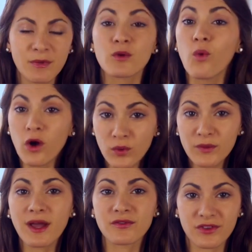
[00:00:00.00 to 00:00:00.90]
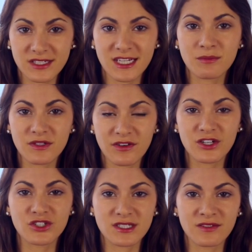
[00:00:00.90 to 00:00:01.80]
But while we wait for the team to
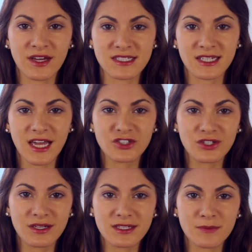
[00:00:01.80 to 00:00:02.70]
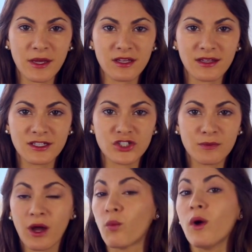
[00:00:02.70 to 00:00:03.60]
finish its investigation, speculation
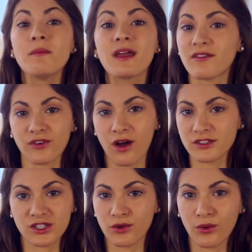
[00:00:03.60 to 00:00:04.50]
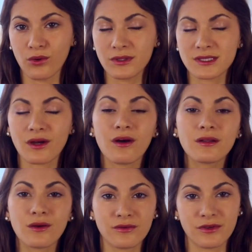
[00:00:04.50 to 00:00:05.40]
about what may have caused the hole is
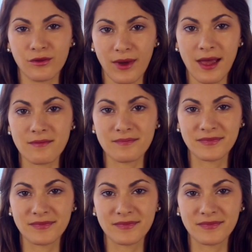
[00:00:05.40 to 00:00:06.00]
all over the web.